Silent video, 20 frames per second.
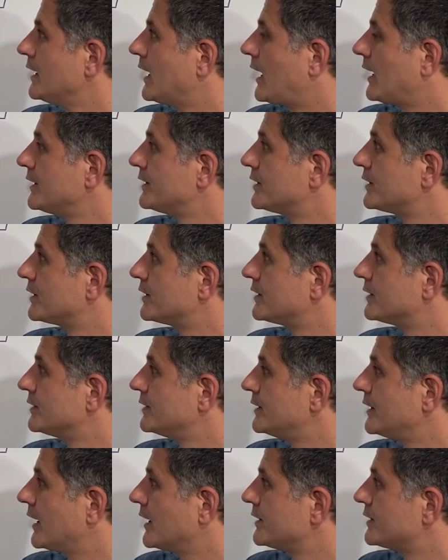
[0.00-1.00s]

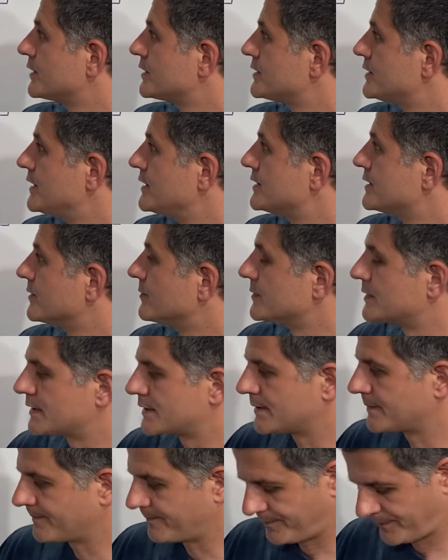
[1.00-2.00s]
other systems